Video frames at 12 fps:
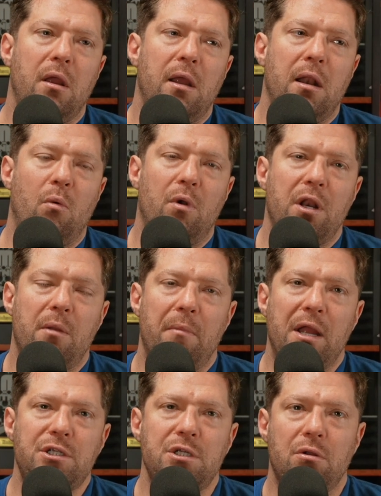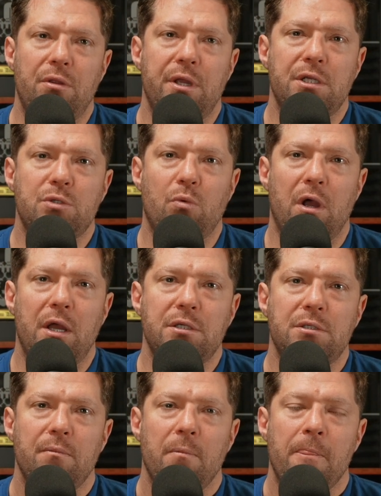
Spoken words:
and I wanted to mention on this was,